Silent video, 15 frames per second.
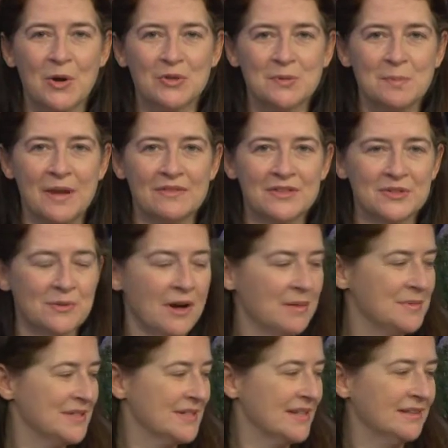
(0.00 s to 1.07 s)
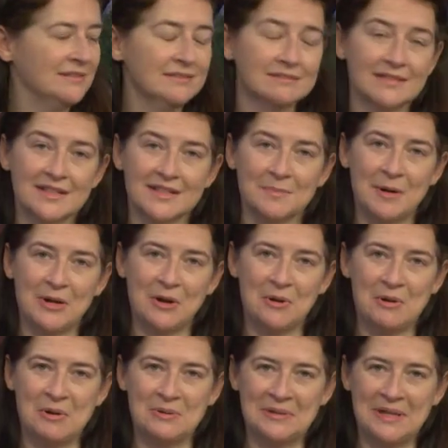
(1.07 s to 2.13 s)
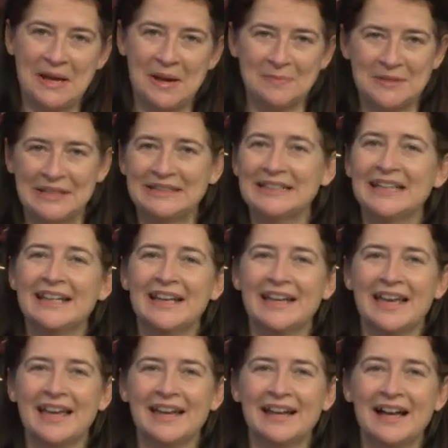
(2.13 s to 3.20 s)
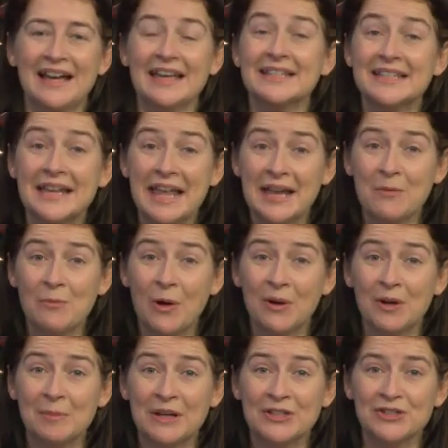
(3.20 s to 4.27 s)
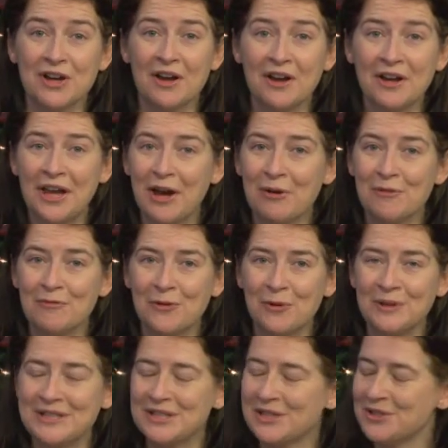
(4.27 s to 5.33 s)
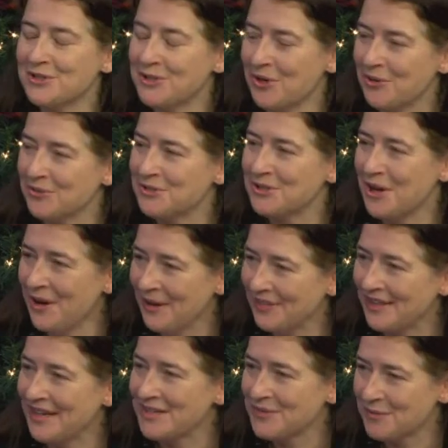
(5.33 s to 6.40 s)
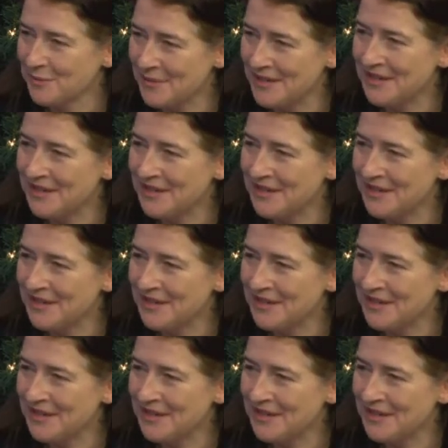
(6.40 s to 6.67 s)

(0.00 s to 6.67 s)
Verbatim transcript: your host, Mavis Robinson. This is my co-host, Captain. And, uh, and today I'm welcoming John Carafoli to the show. John, thanks for